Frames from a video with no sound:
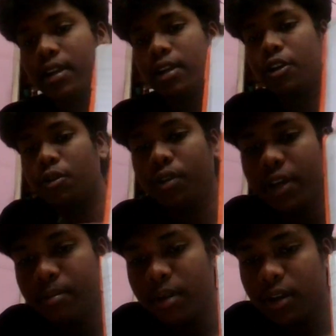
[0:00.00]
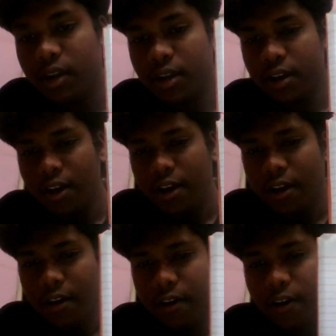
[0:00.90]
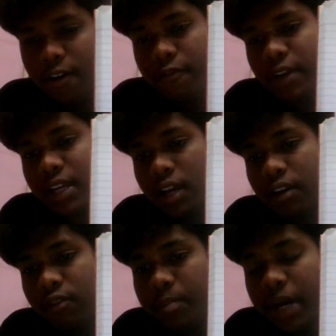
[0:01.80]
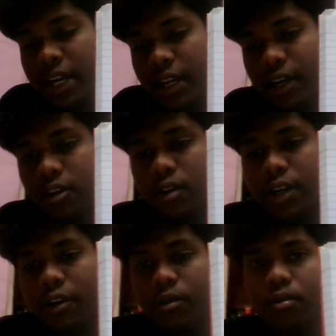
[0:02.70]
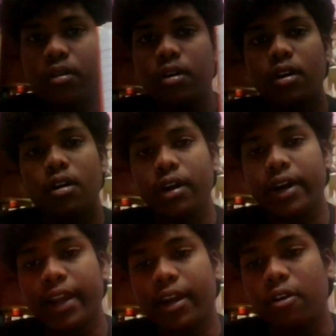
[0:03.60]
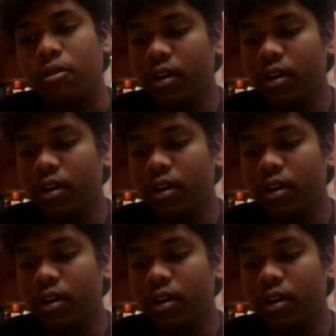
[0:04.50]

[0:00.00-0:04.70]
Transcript: truth table, we'll convert binary code into gray code.